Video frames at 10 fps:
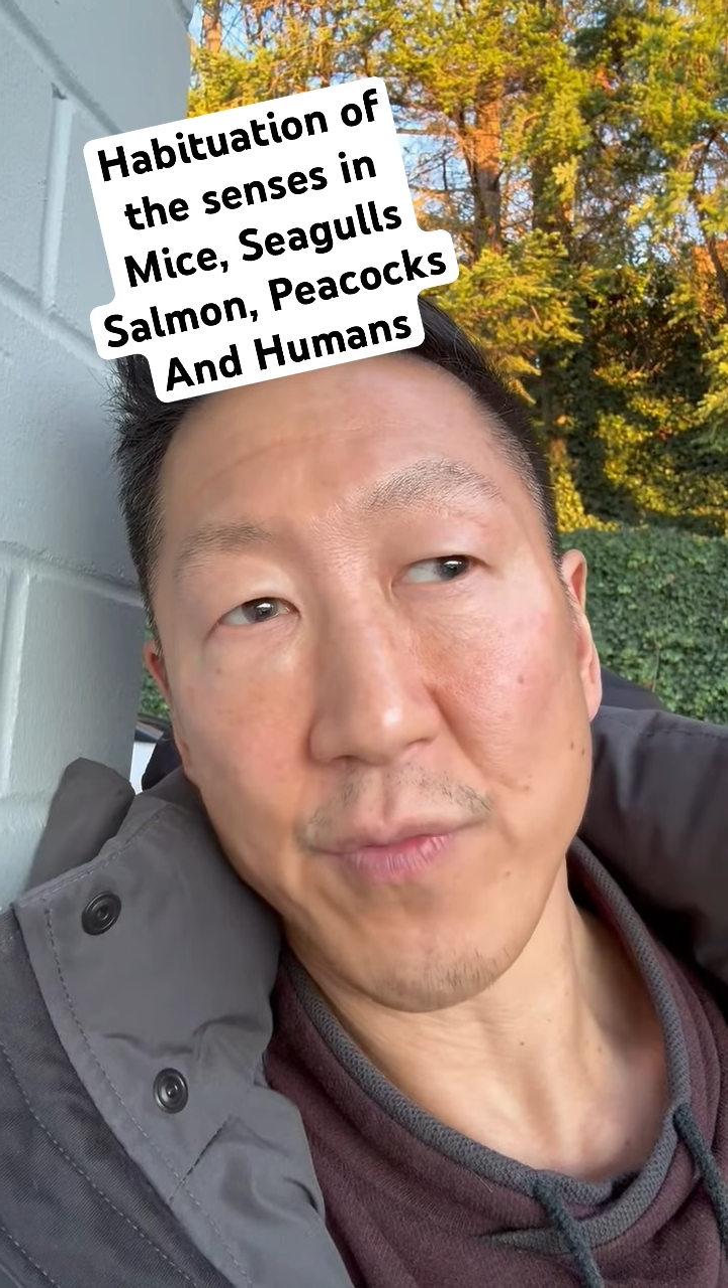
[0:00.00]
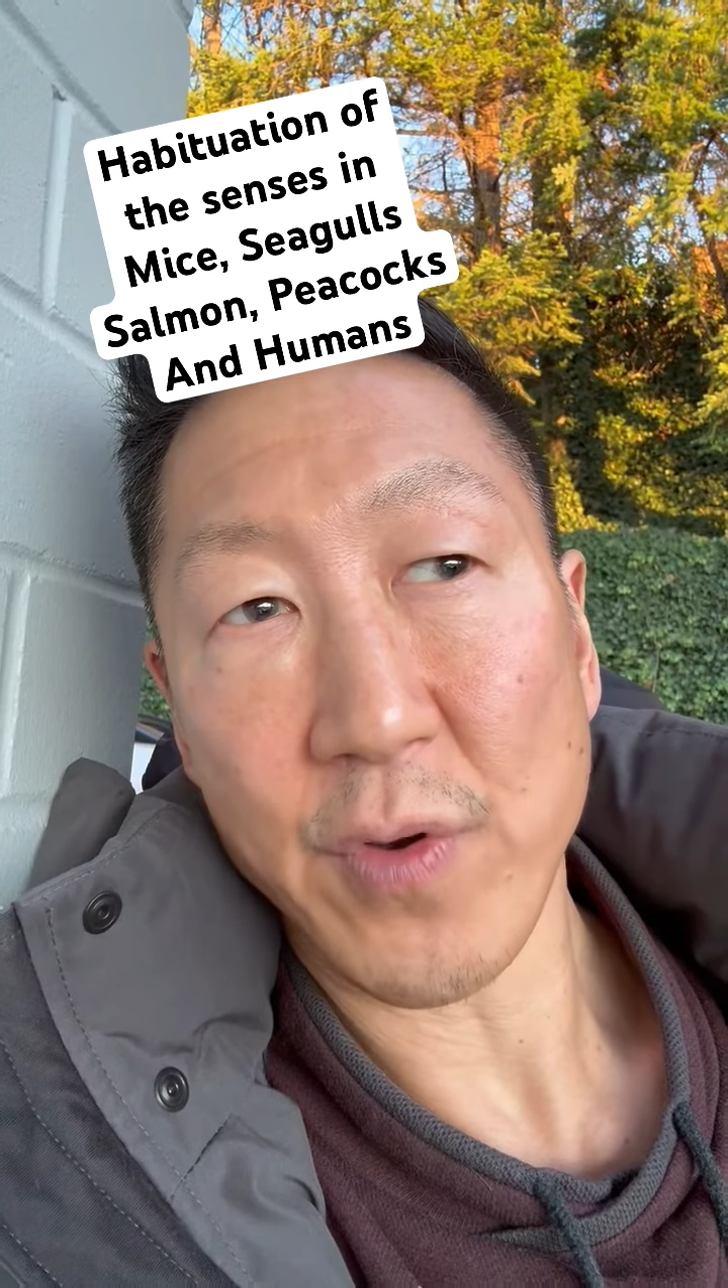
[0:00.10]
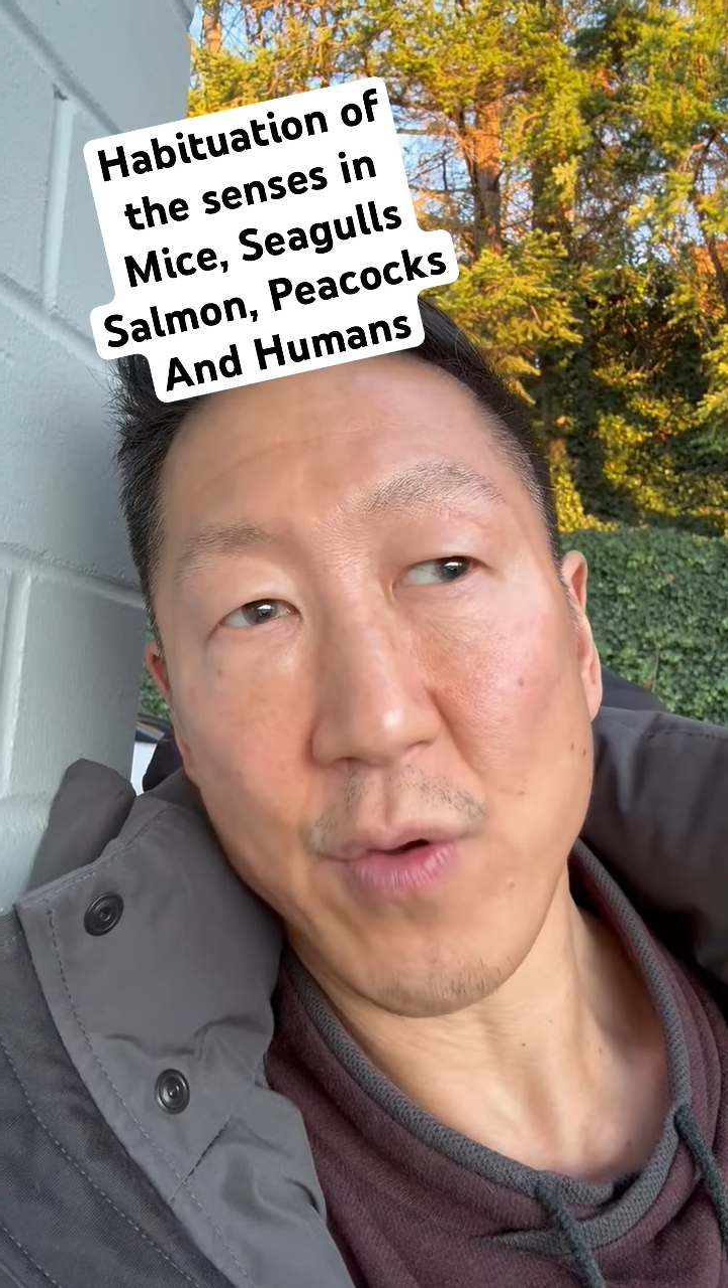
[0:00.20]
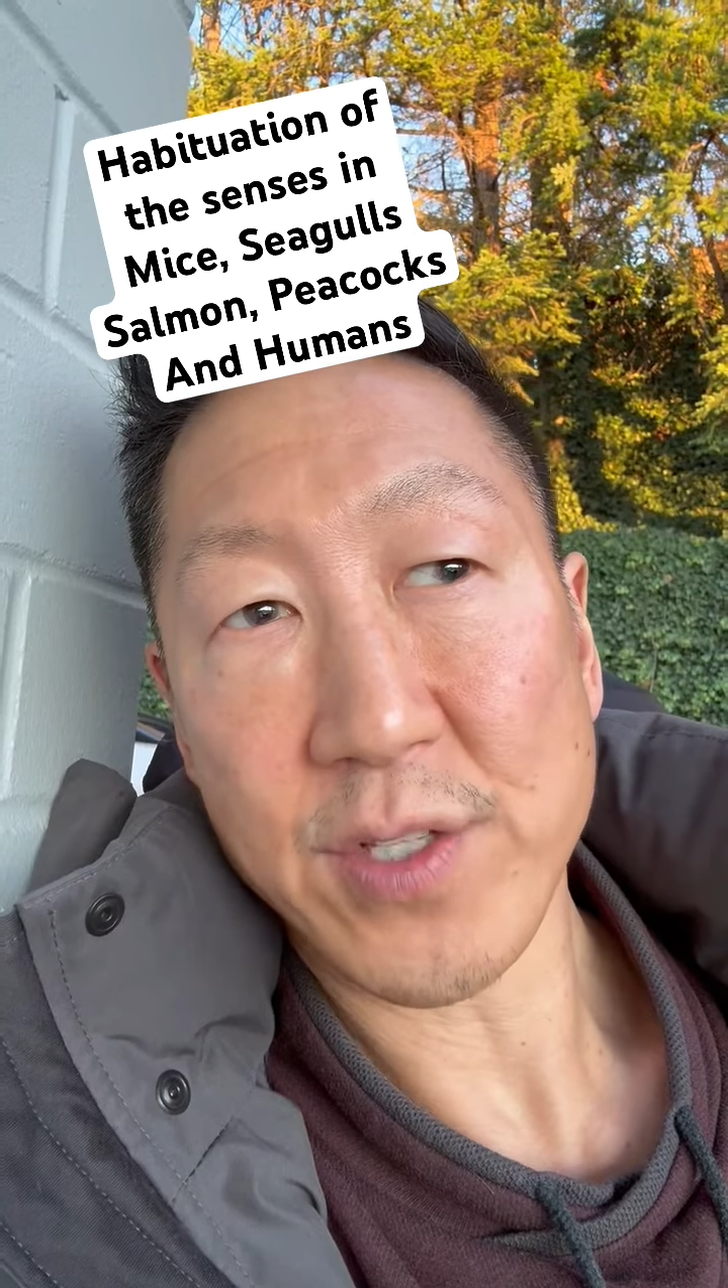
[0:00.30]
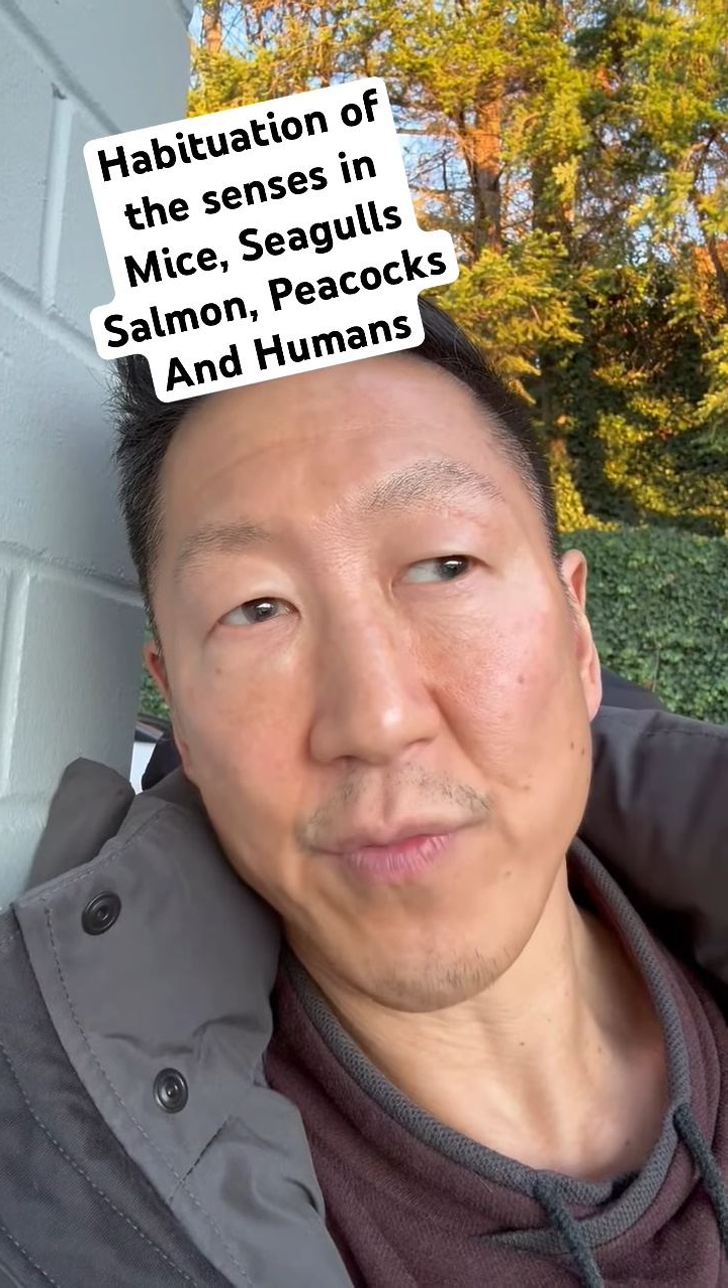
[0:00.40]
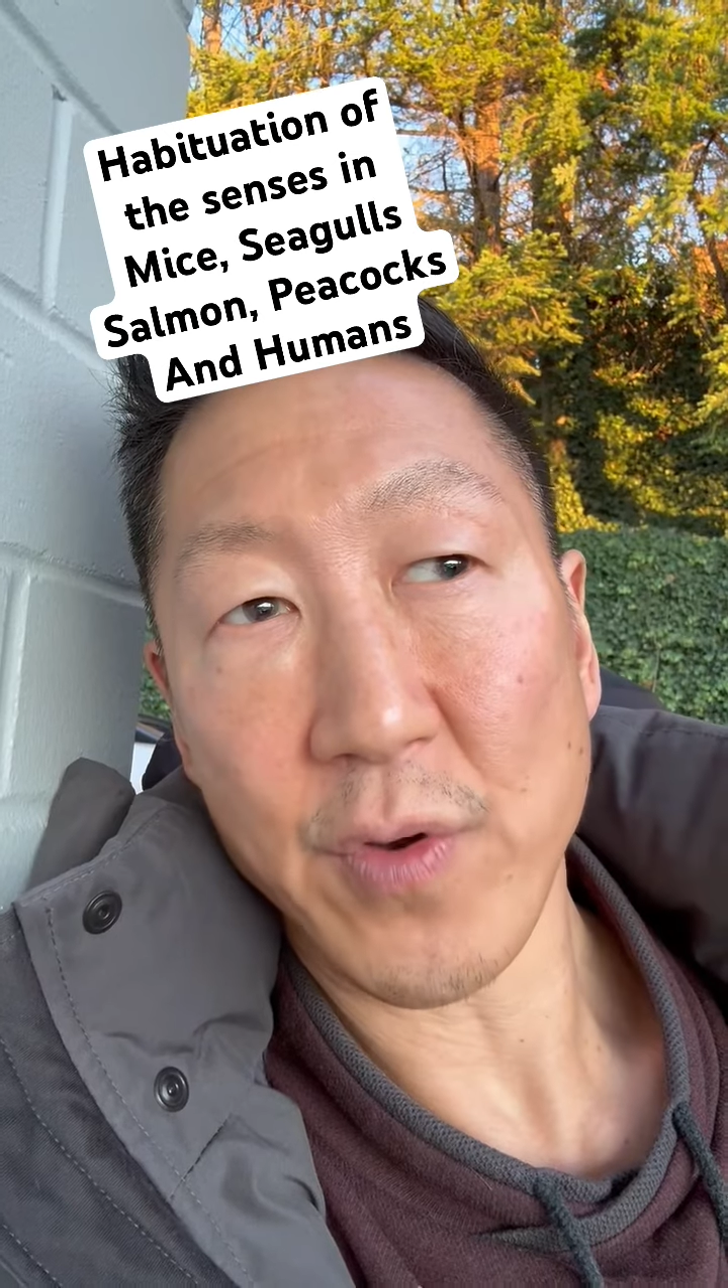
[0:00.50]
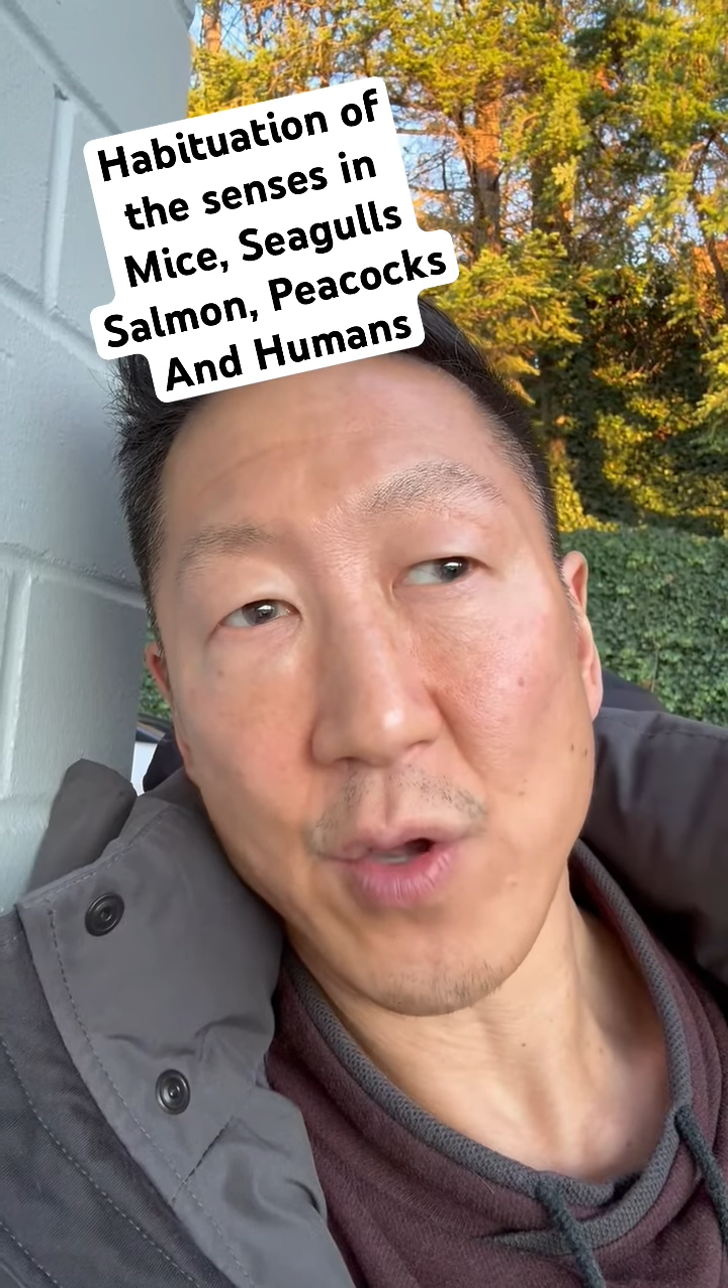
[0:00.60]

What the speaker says: way